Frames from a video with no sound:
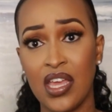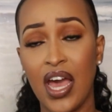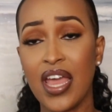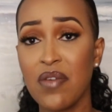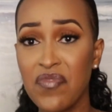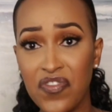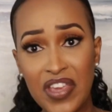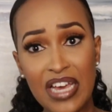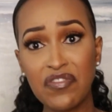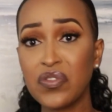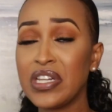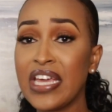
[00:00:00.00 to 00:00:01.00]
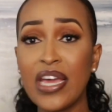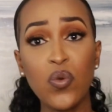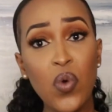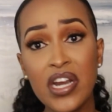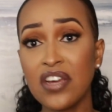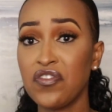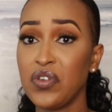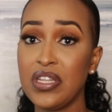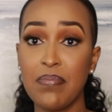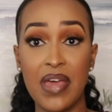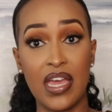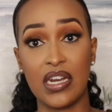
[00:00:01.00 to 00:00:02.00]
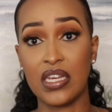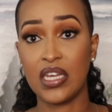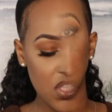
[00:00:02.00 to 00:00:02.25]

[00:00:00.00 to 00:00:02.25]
I am fearfully and wonderfully made